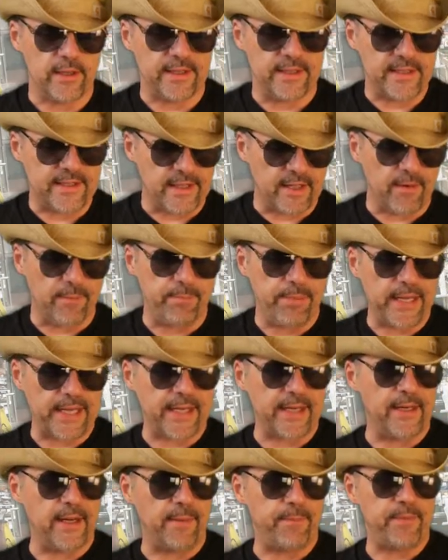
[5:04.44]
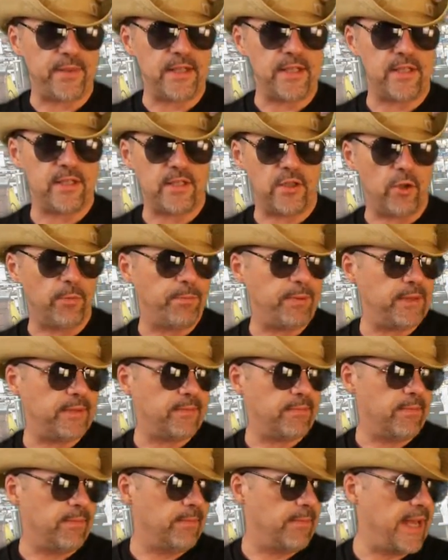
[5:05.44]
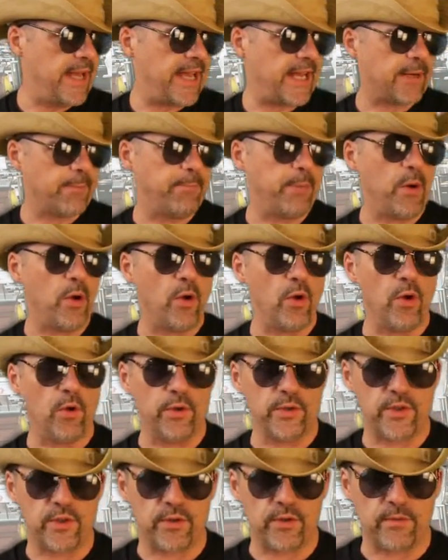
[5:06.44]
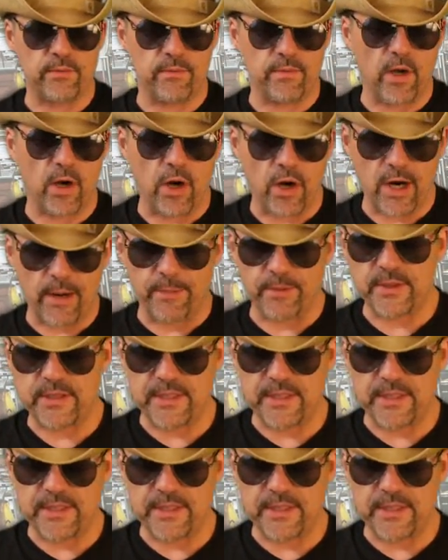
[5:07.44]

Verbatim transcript: instead of picking up these stupid egg bowls or horrible